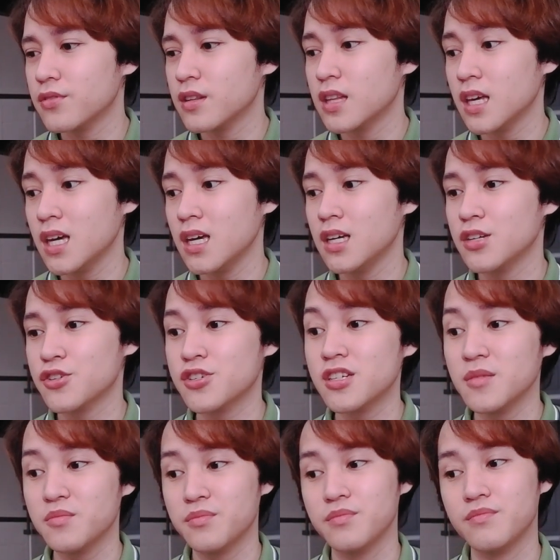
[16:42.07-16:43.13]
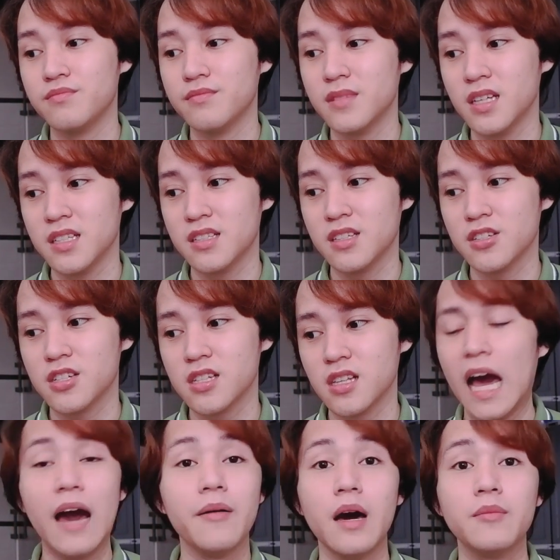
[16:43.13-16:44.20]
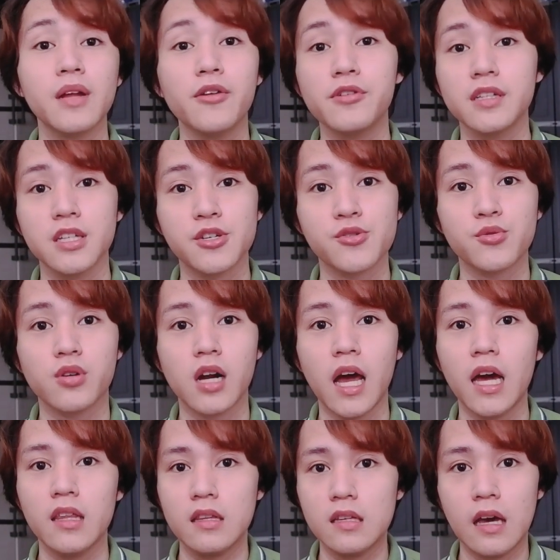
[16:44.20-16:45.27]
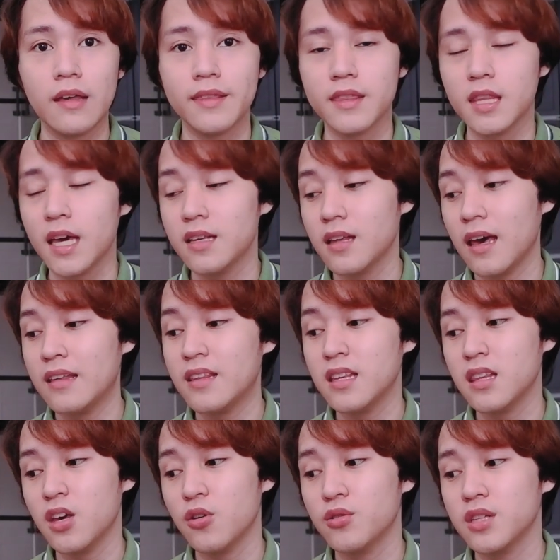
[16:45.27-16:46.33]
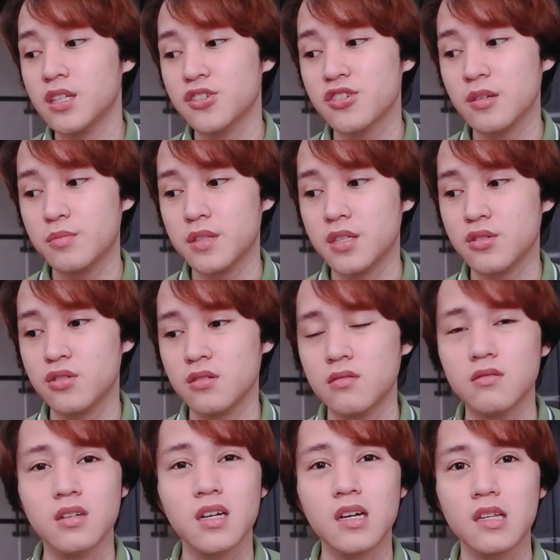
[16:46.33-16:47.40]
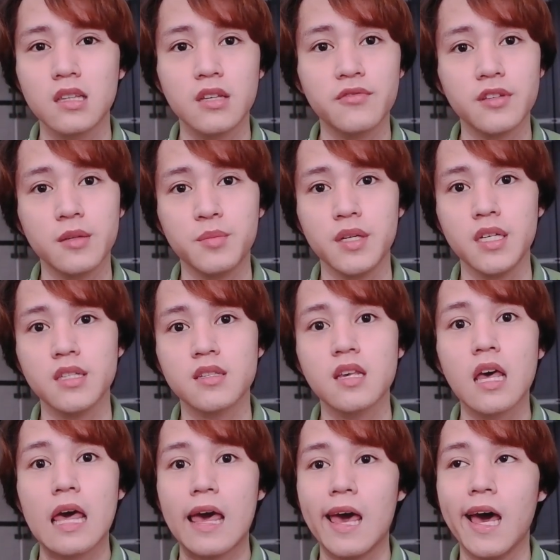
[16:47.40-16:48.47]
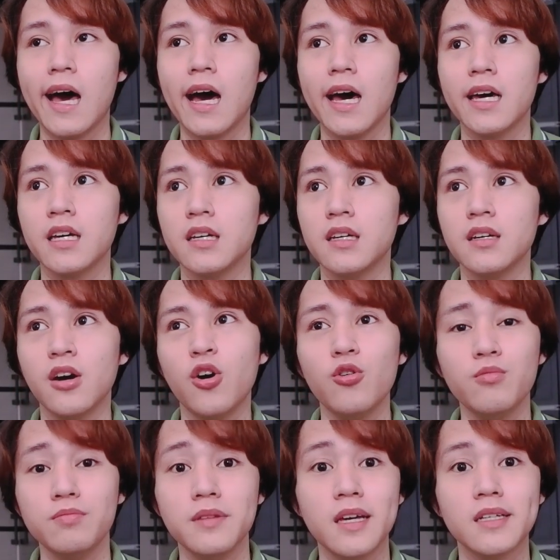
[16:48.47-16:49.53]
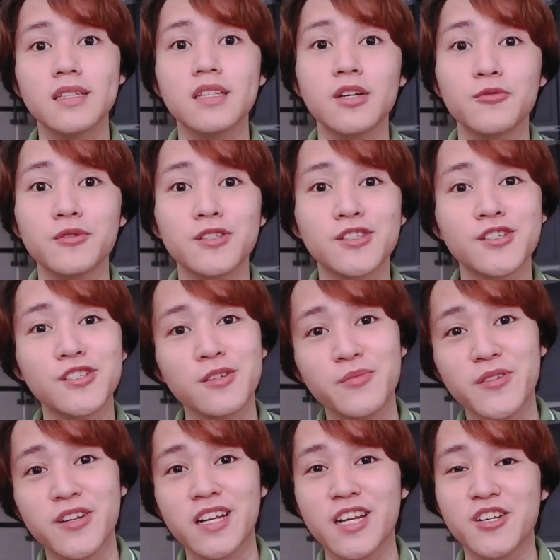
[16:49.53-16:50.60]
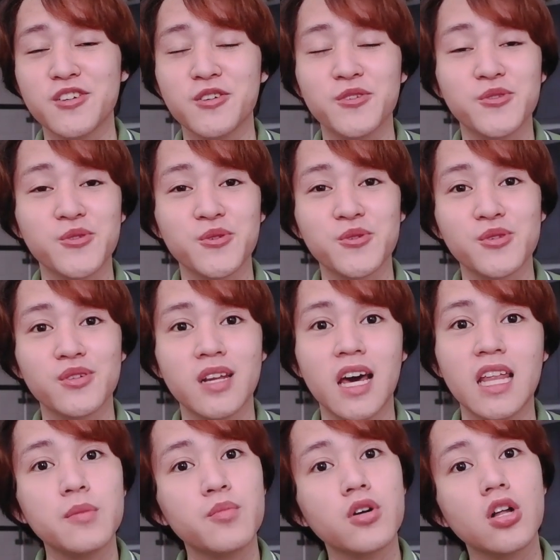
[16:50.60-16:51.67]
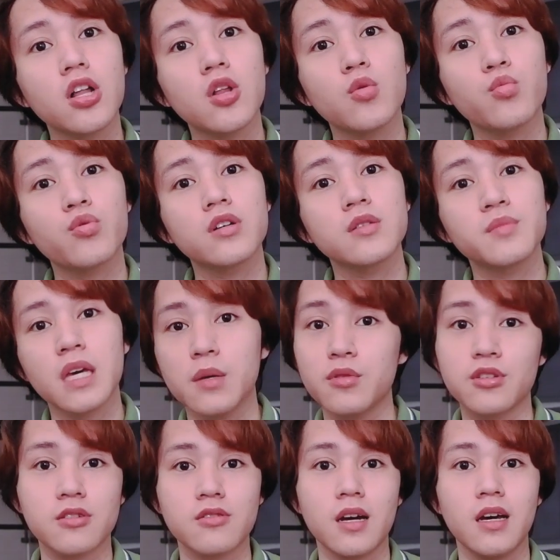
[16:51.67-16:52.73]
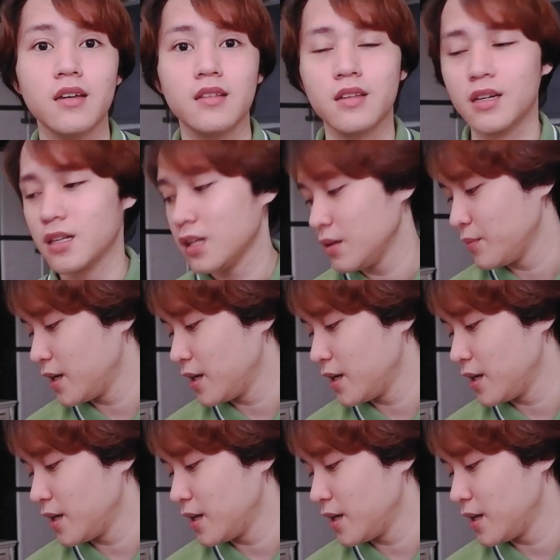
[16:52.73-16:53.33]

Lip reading: they ship this. I'm not really sure. I think they only shipped it to the Philippines. I hope that they would ship international soon so that people would be able to try the clay